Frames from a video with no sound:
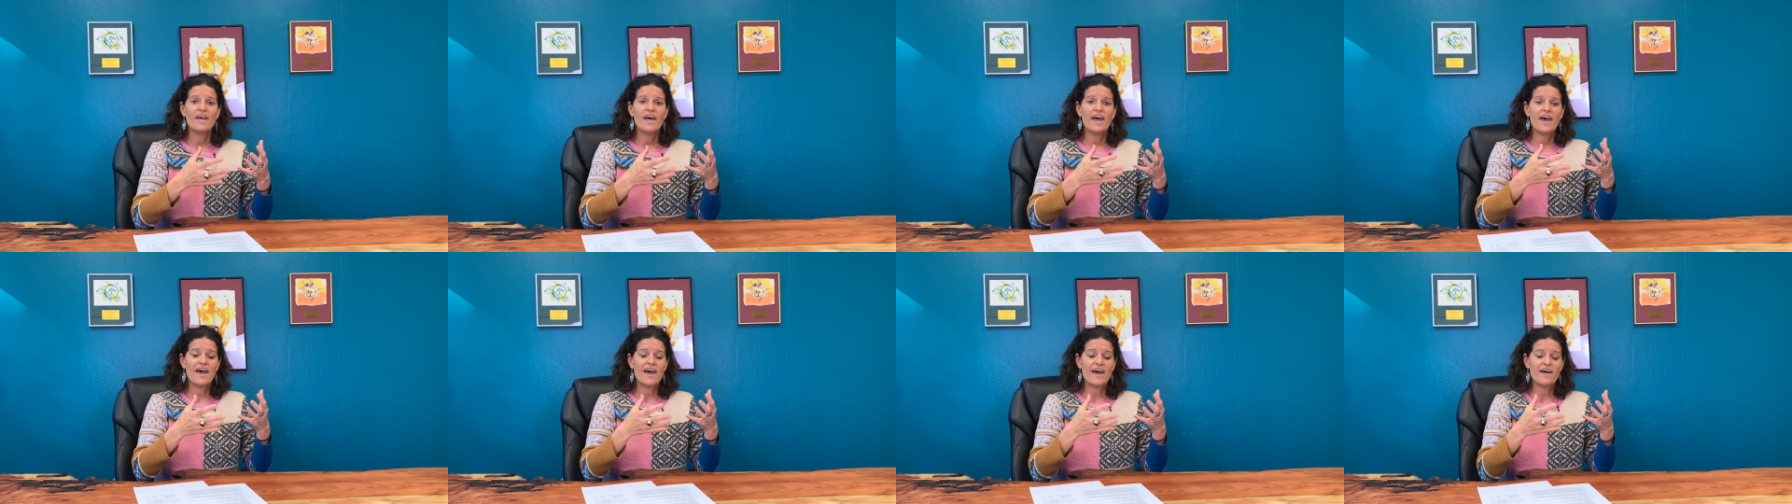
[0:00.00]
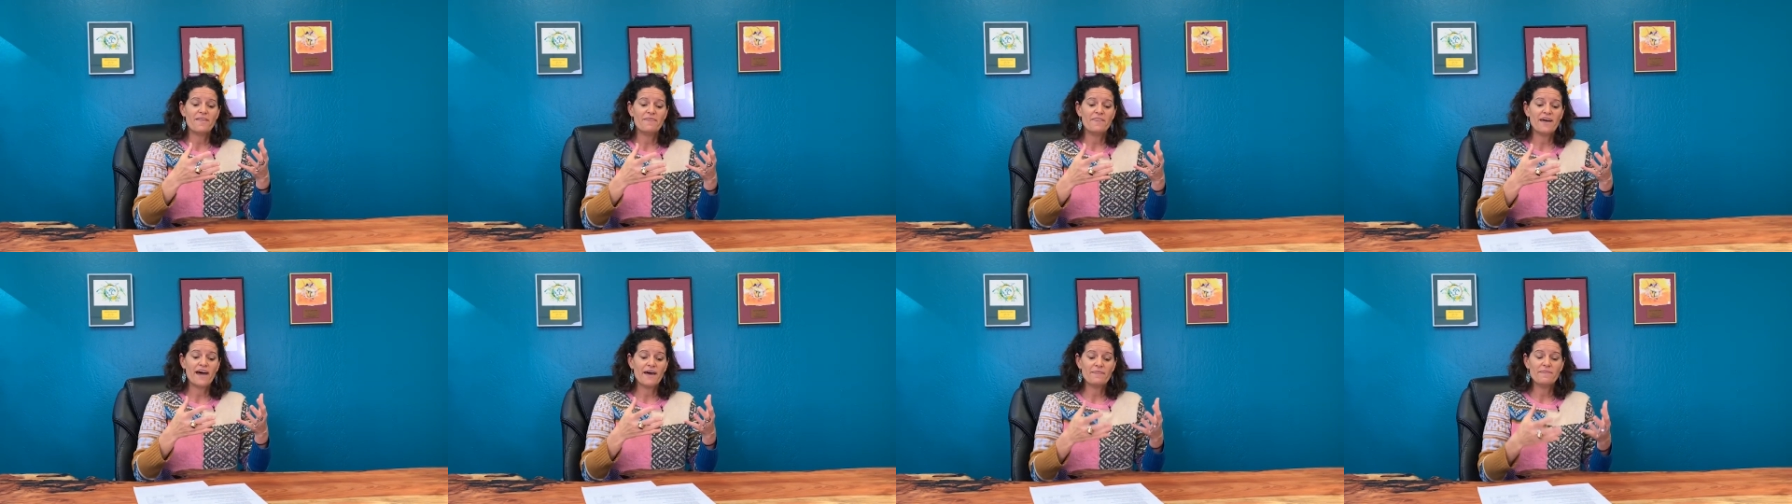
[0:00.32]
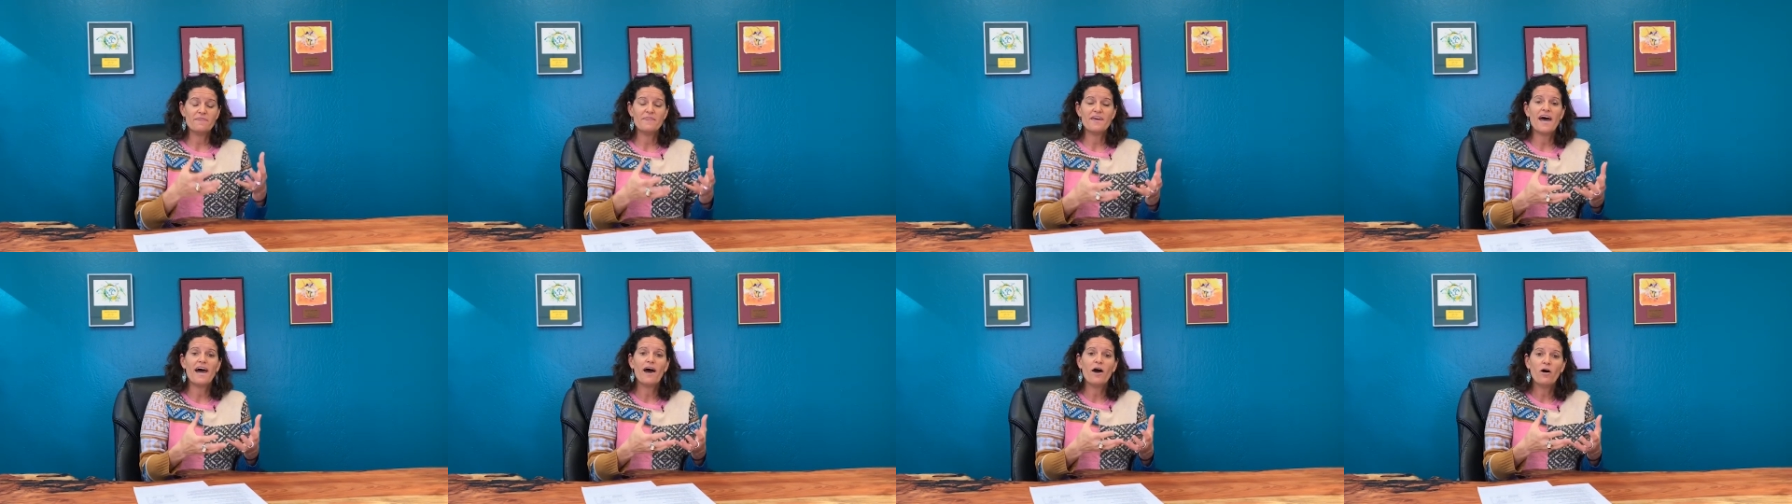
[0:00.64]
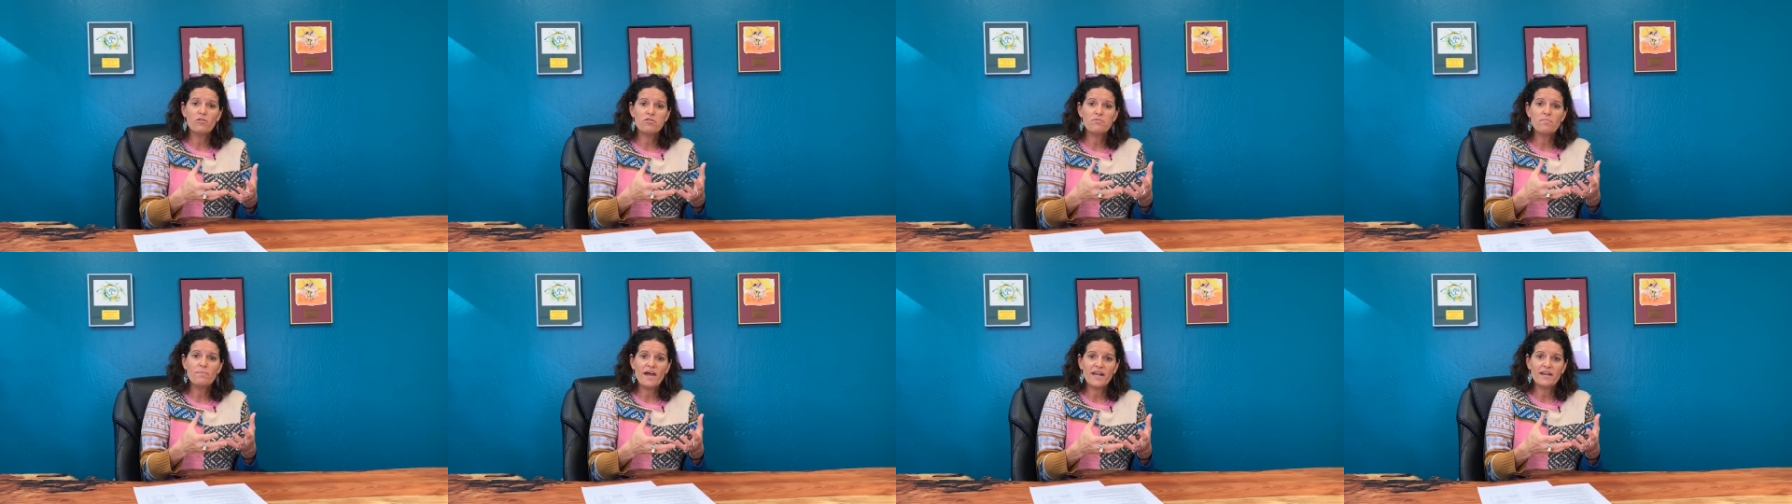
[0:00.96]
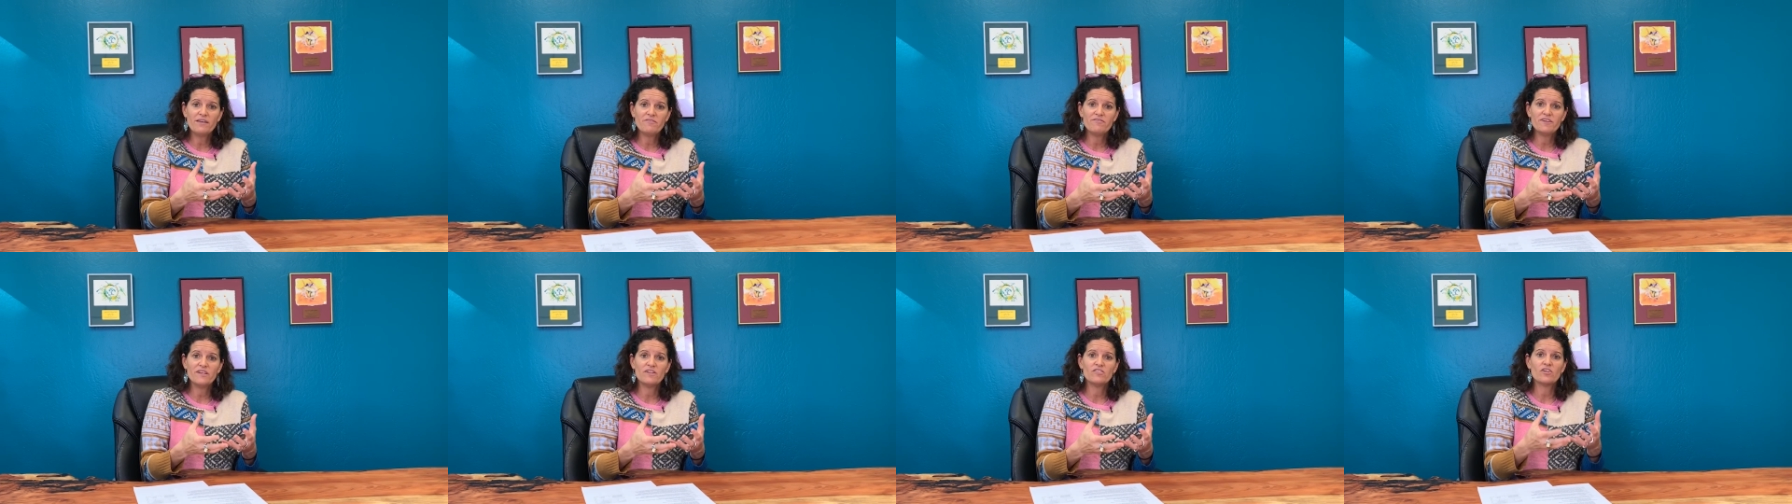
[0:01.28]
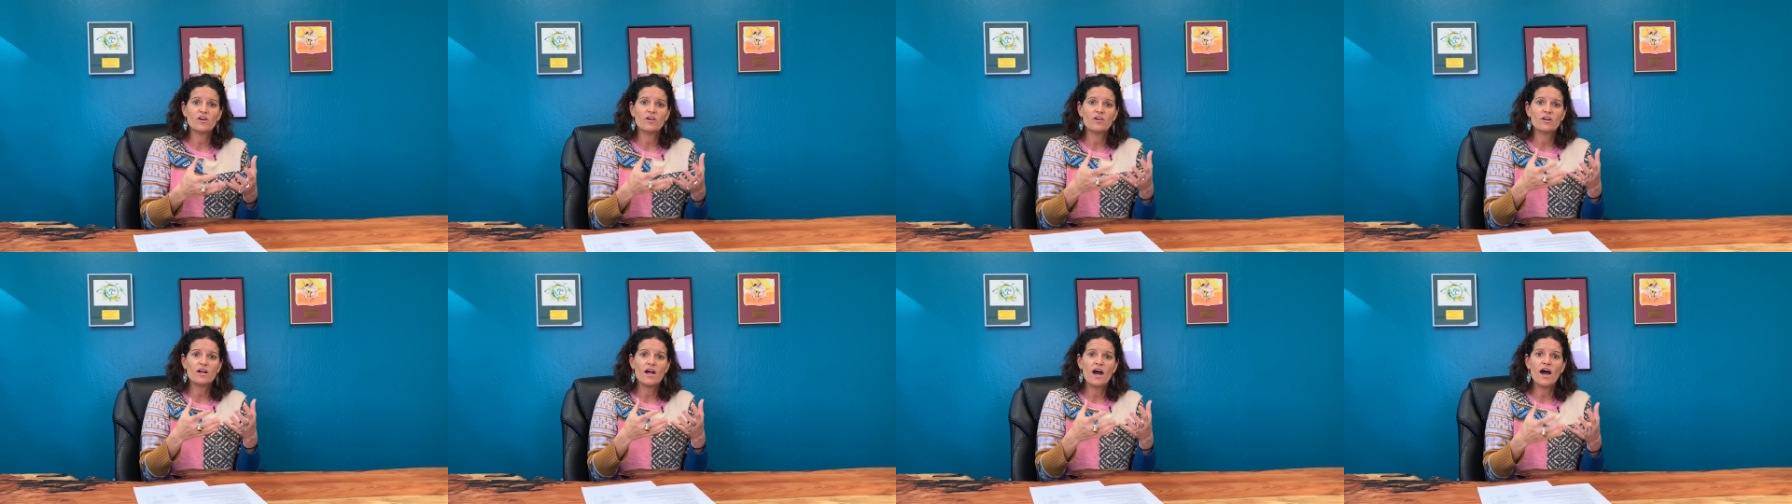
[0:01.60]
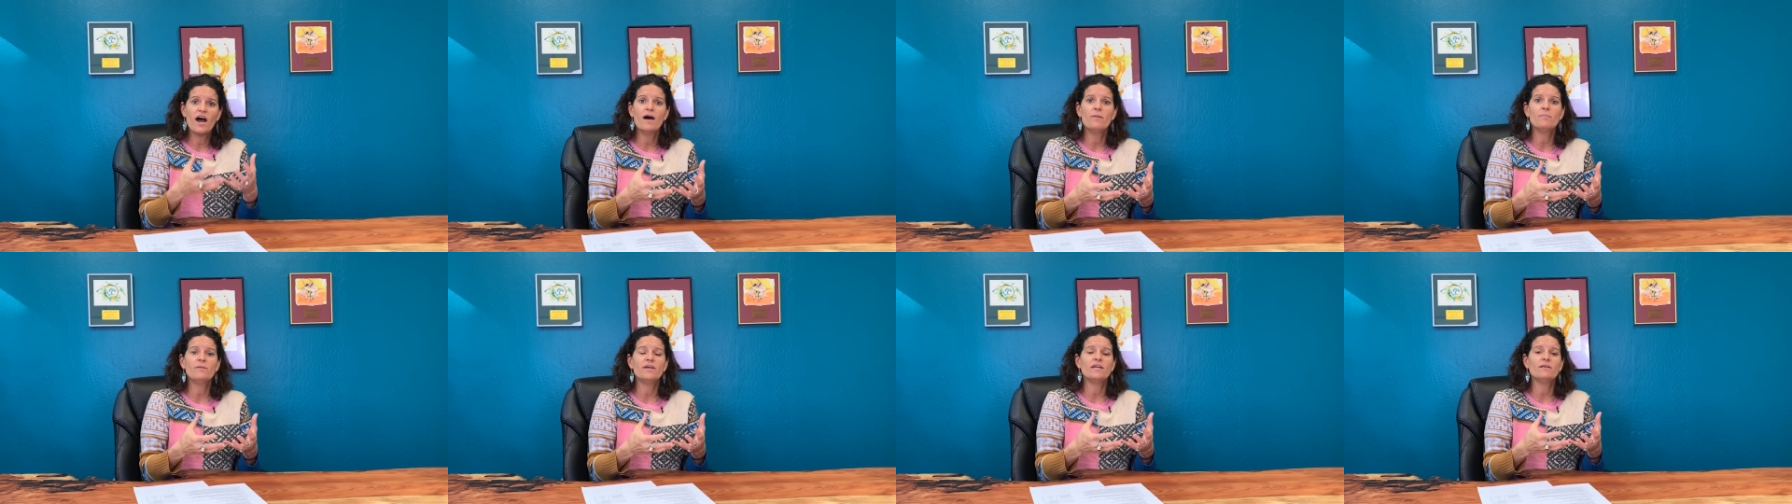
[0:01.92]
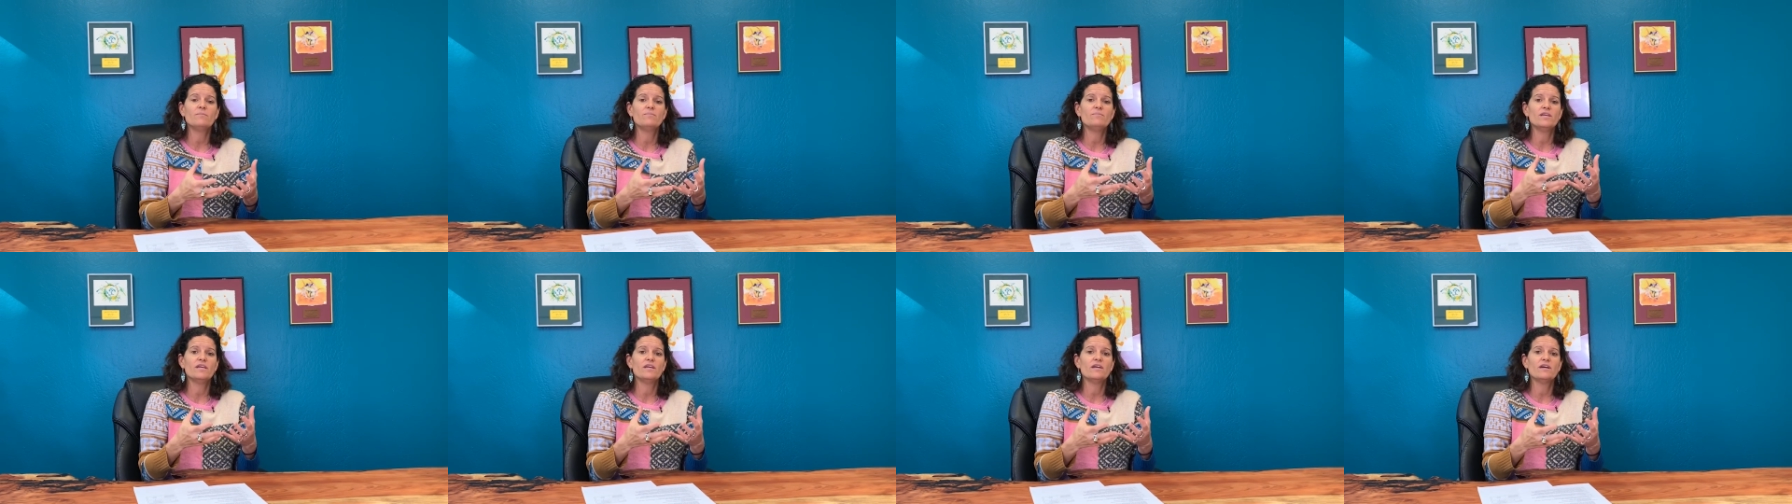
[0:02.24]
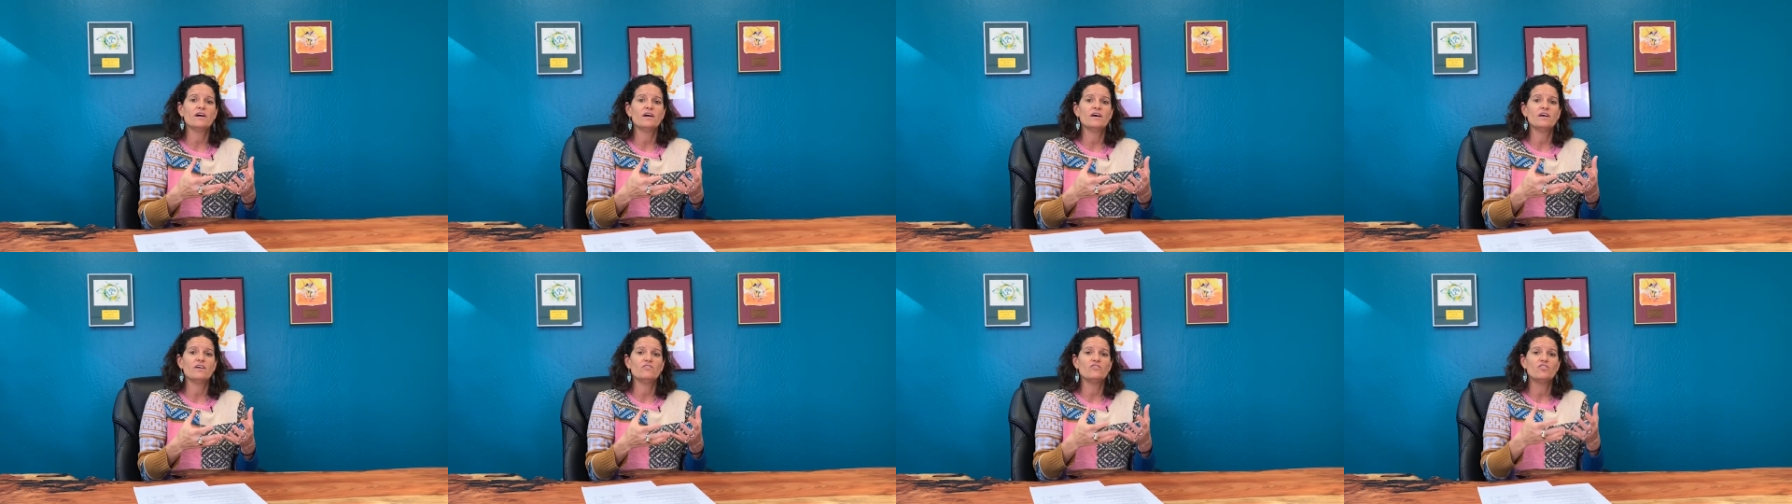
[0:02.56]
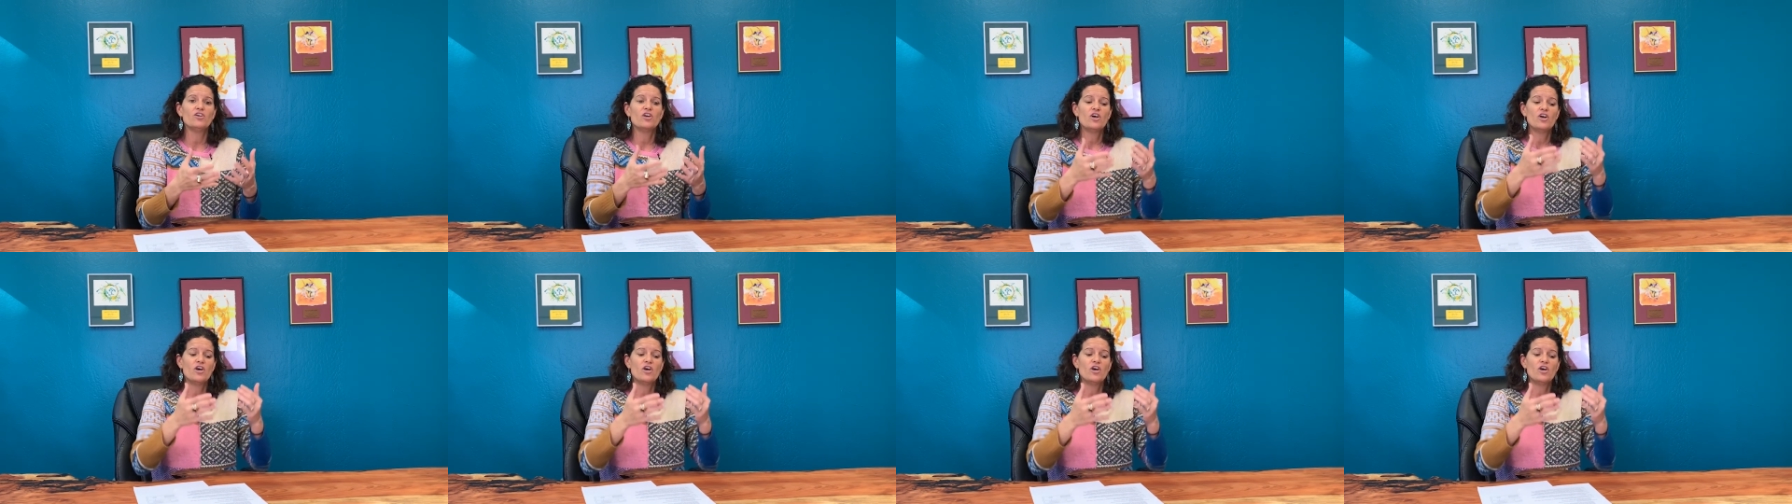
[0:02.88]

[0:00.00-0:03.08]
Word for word: and that the health benefits are coming because